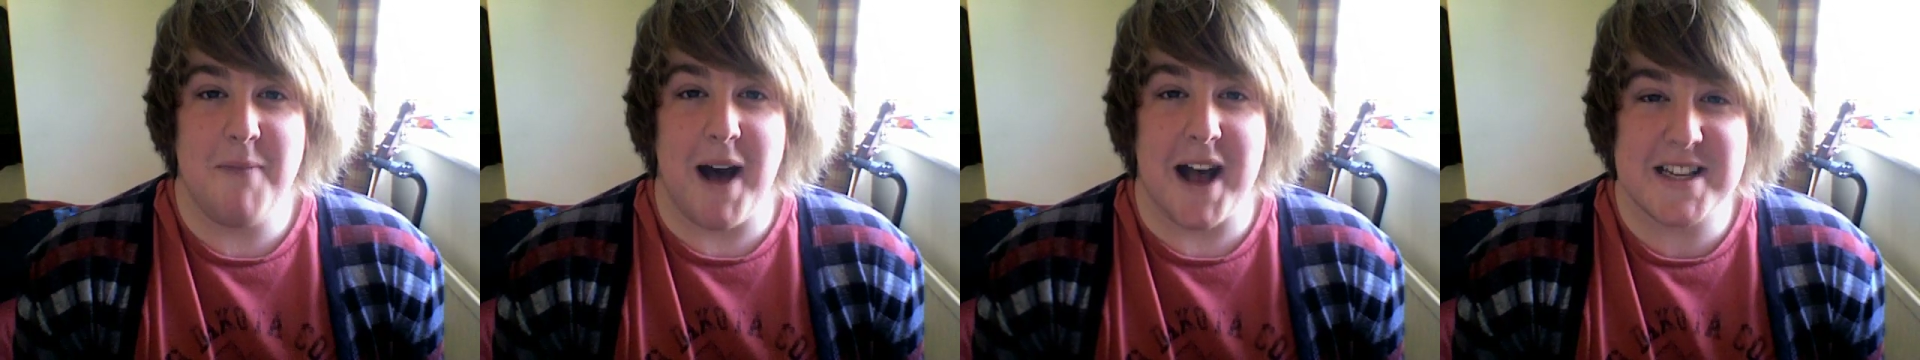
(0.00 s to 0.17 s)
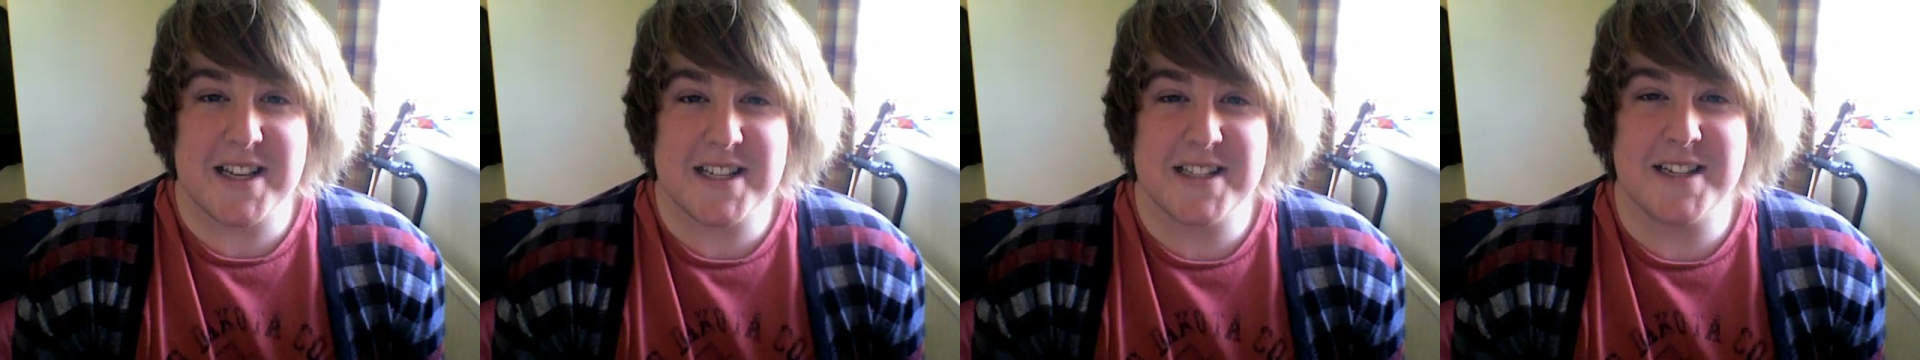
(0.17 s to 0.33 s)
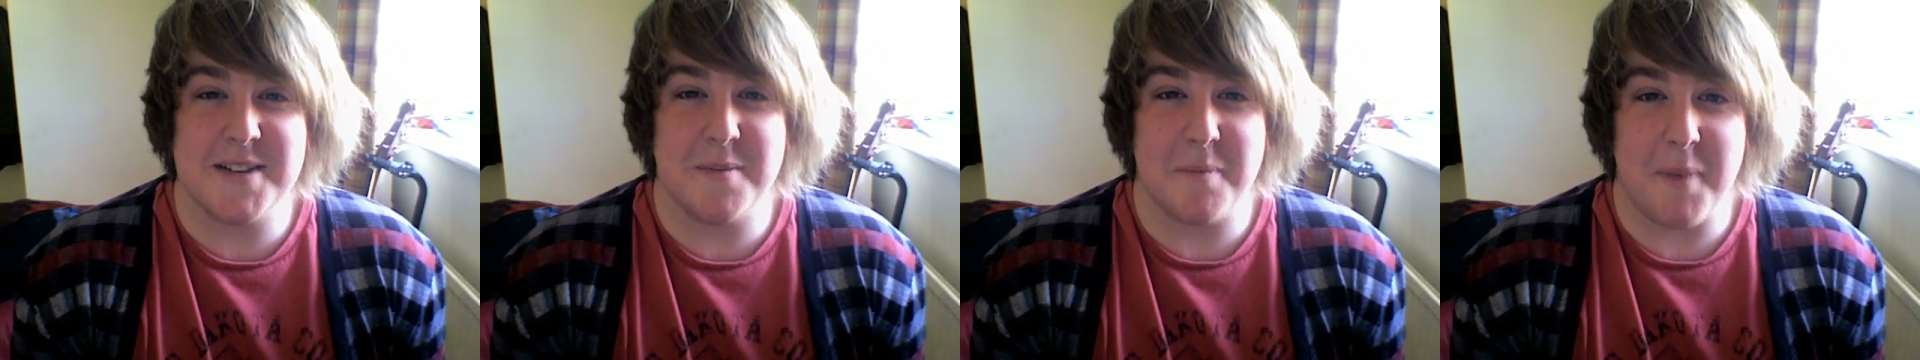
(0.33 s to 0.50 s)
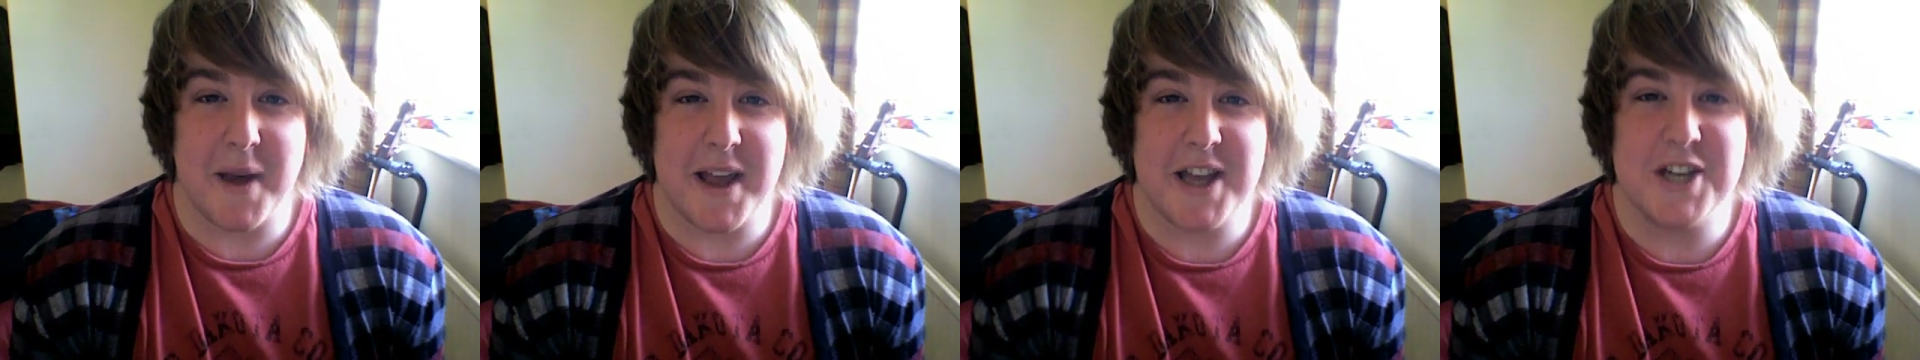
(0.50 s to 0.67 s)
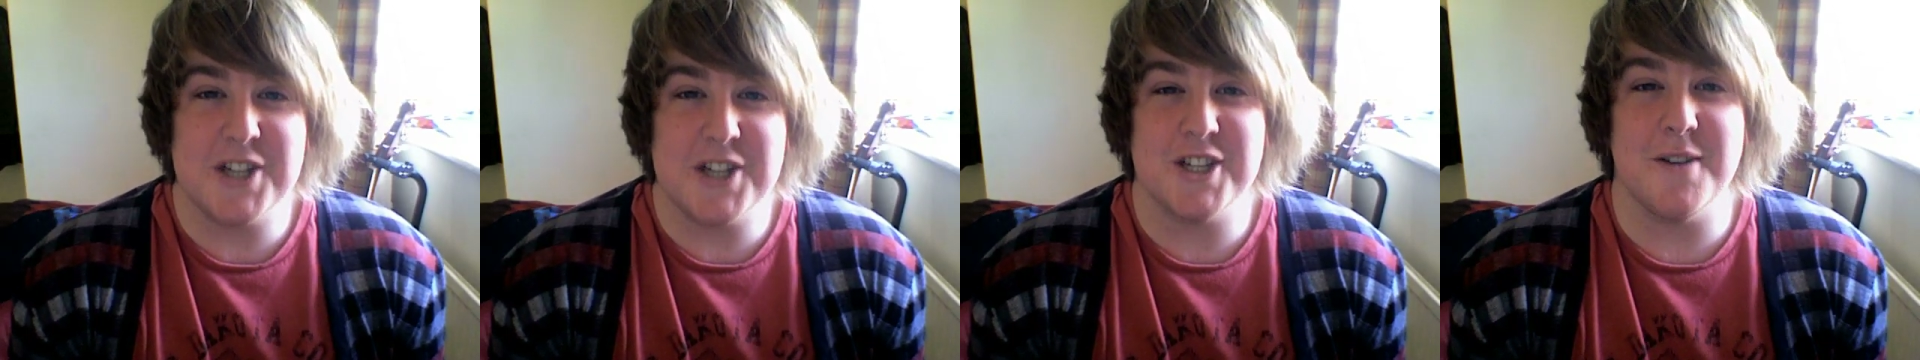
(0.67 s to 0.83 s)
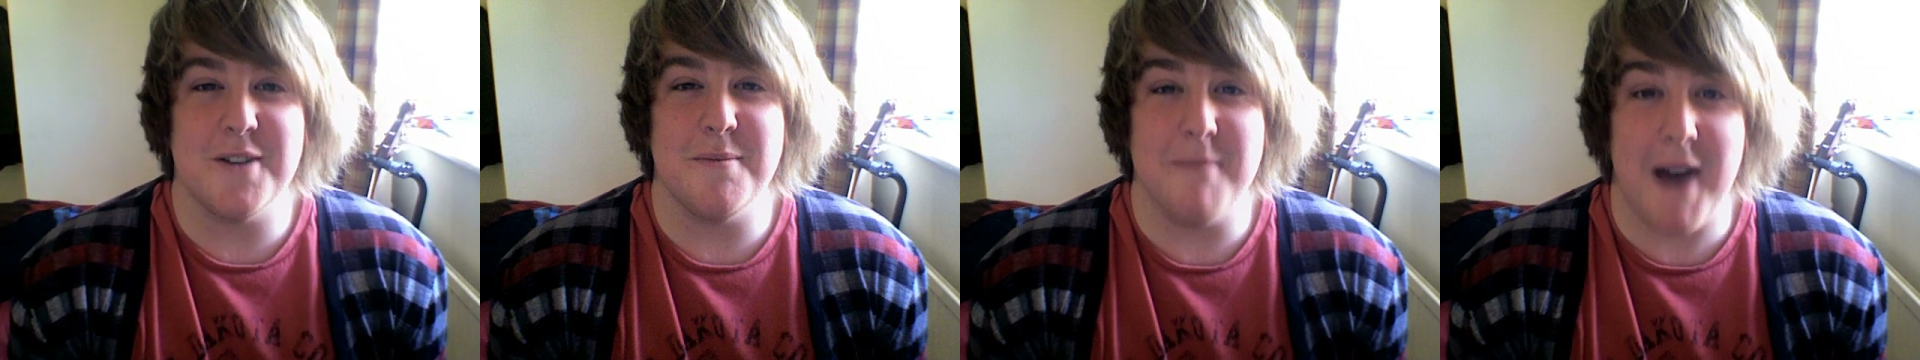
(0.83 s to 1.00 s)

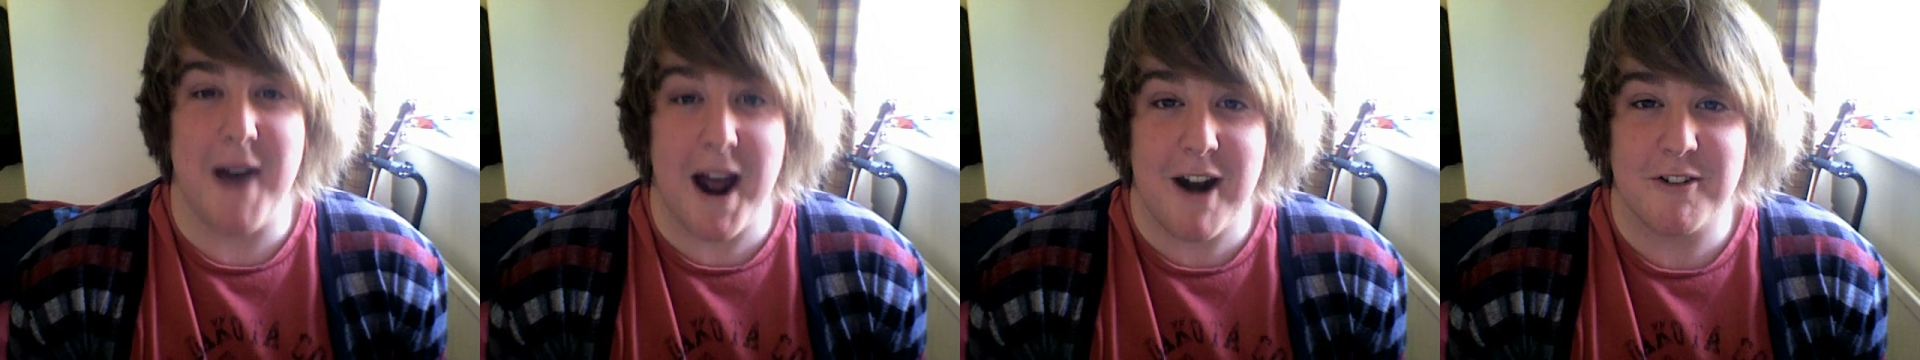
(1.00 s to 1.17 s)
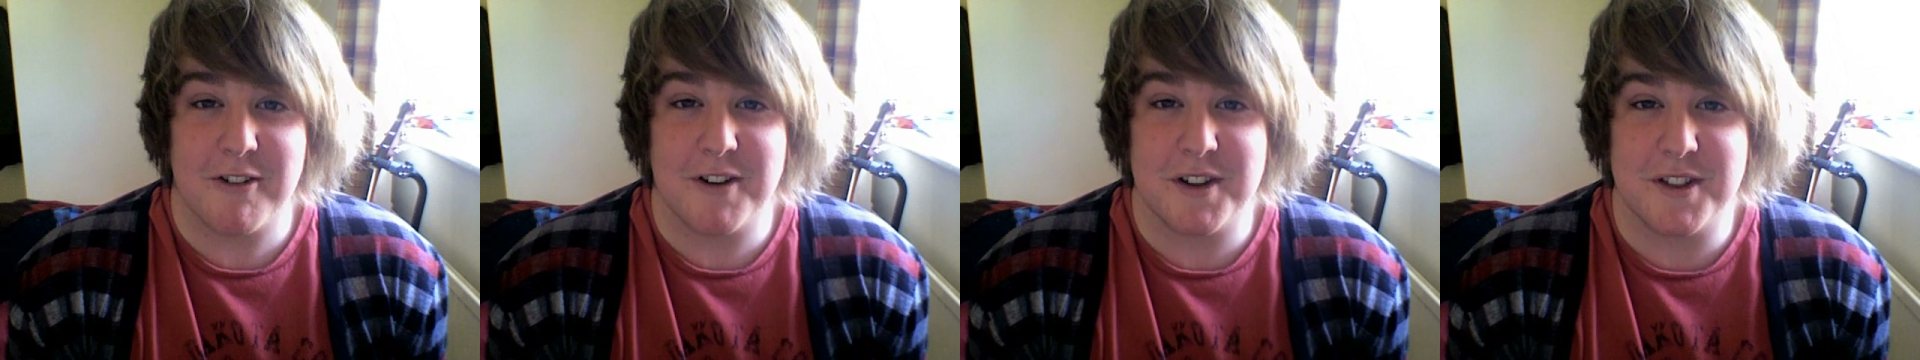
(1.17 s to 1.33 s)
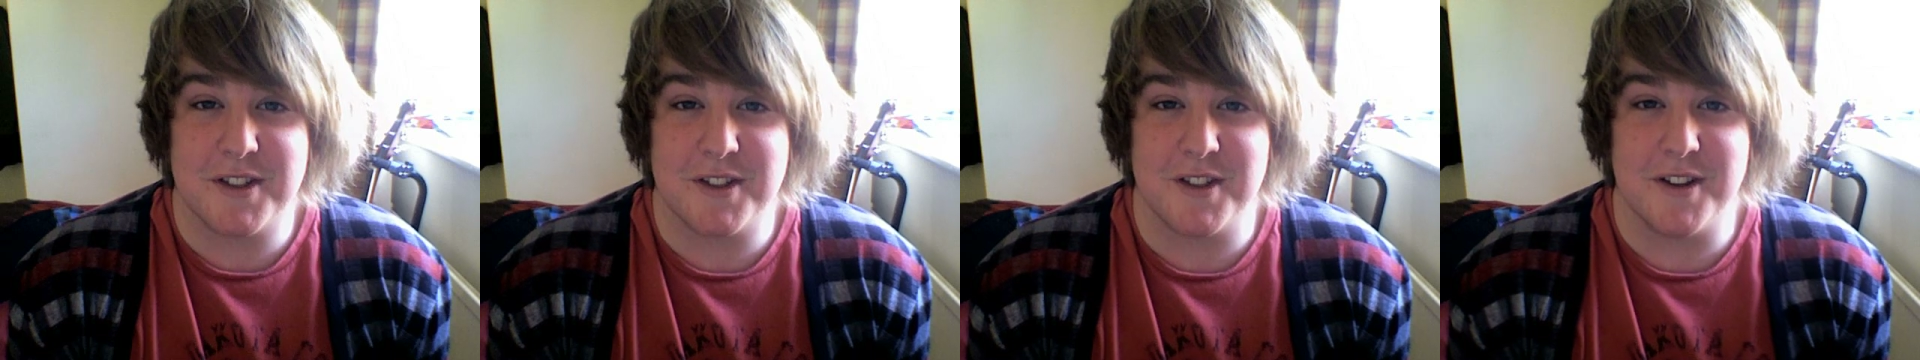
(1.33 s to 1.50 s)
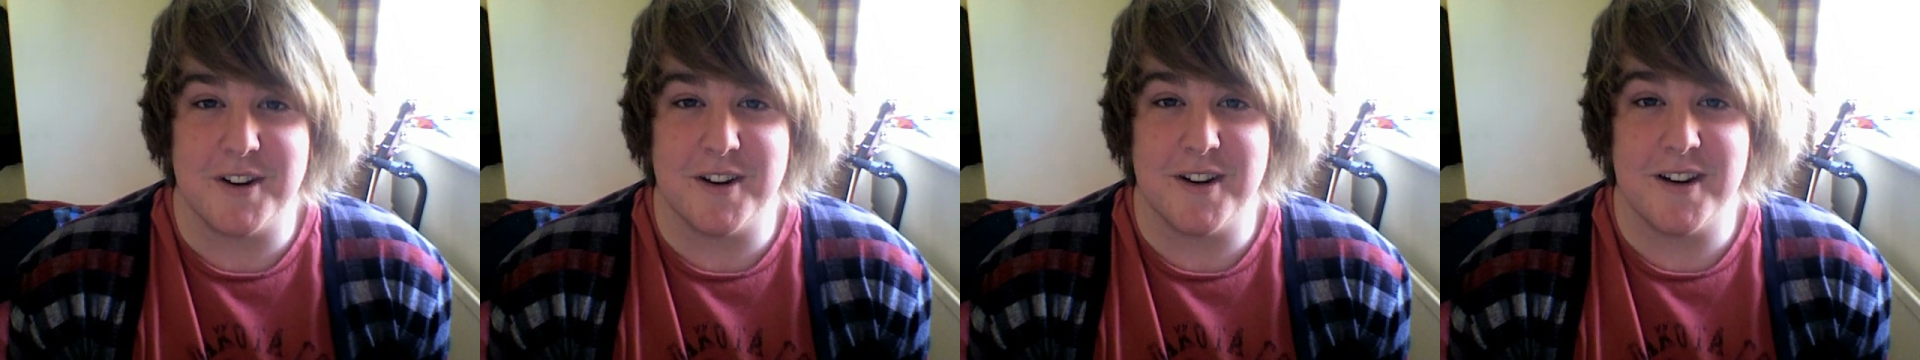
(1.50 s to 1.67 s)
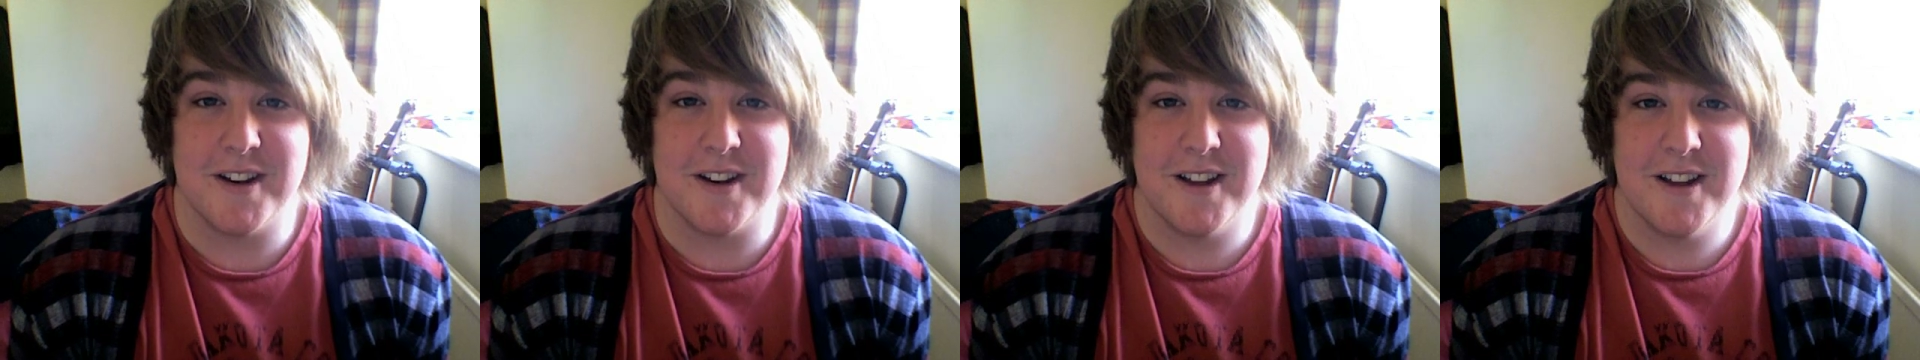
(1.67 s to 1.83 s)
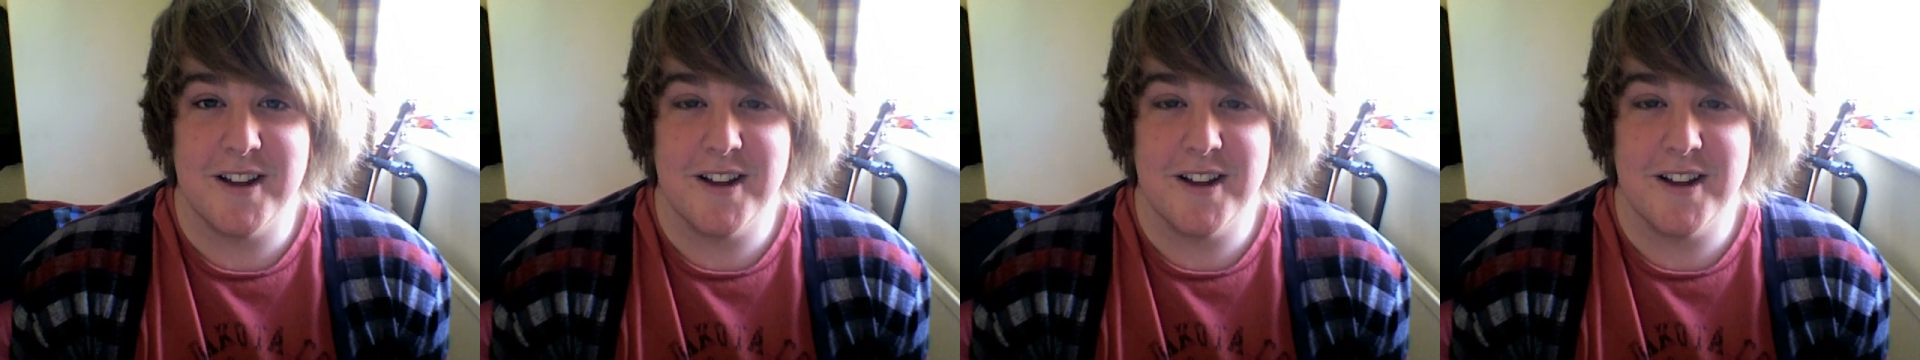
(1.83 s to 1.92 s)
Masturbation marathon.